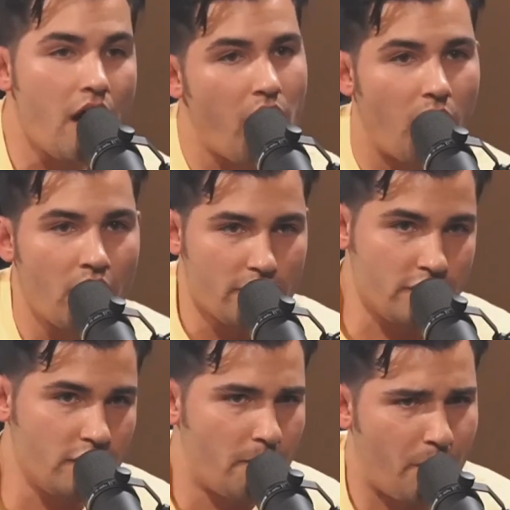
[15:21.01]
oh,
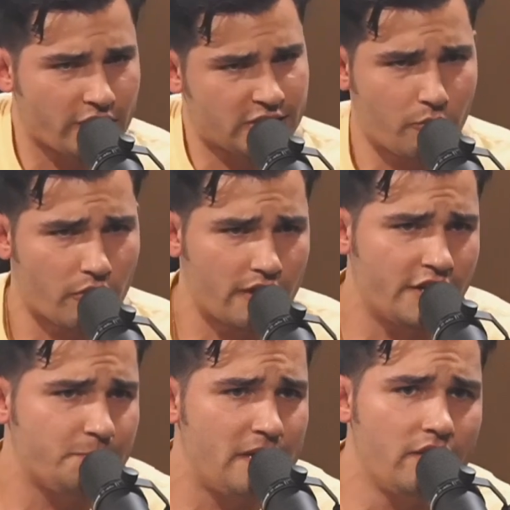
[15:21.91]
you know, Baltimore
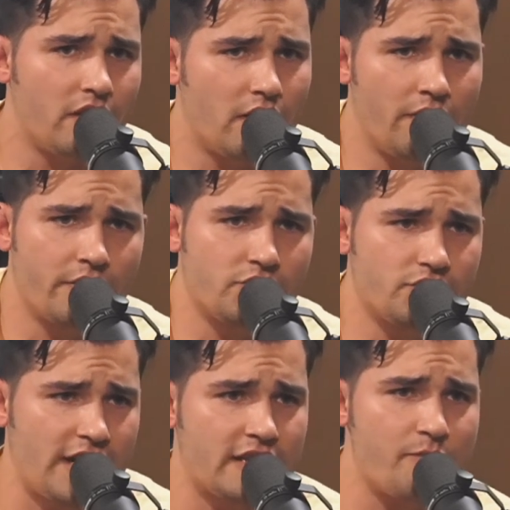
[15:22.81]
has been the the
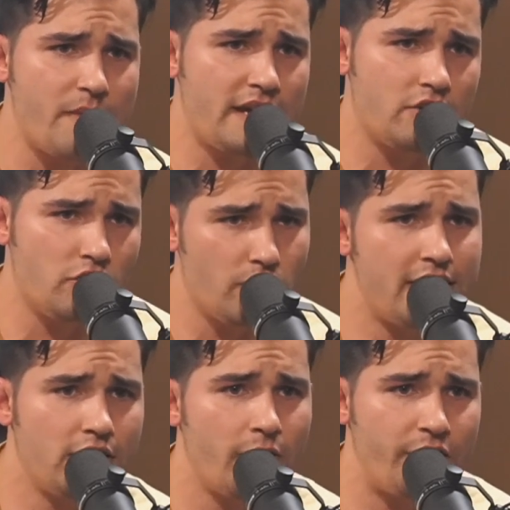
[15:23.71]
site of many new
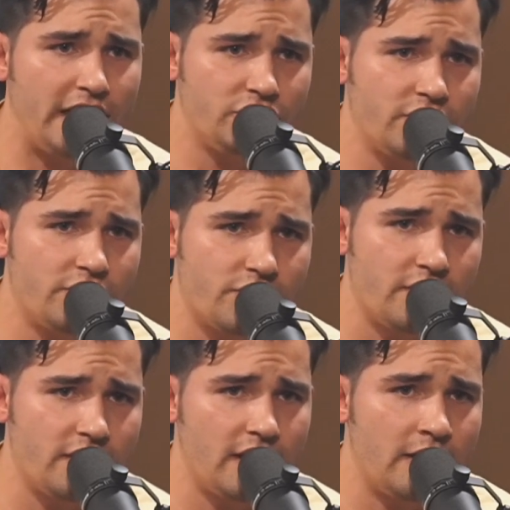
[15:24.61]
innovations
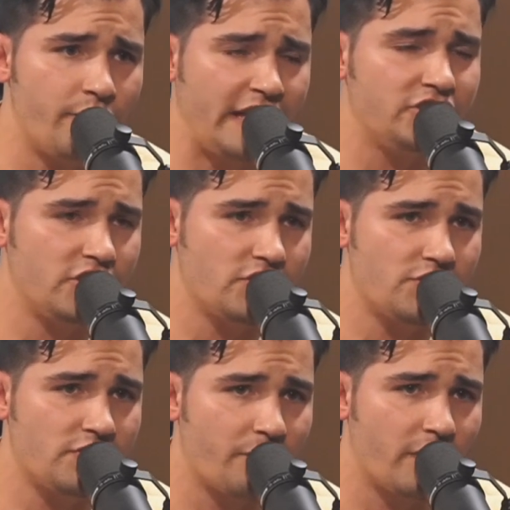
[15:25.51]
and inventions
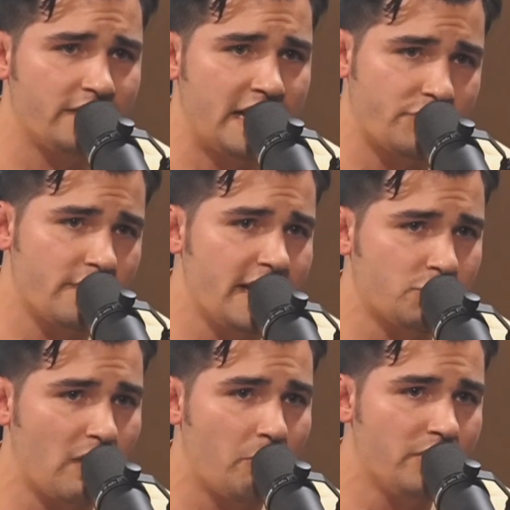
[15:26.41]
and stuff like that. So
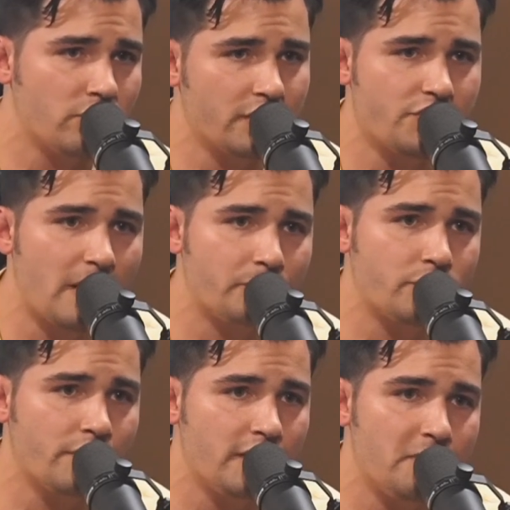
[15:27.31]
that's why we took this
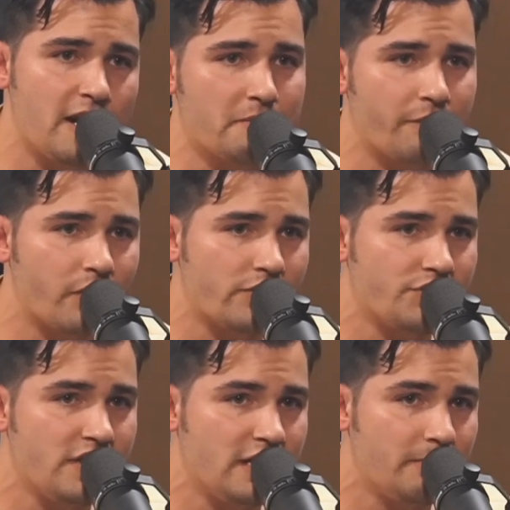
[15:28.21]
opportunity to become it's the
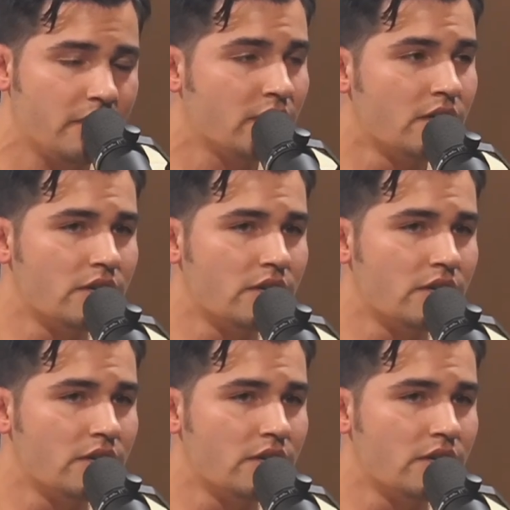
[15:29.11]
first even, team.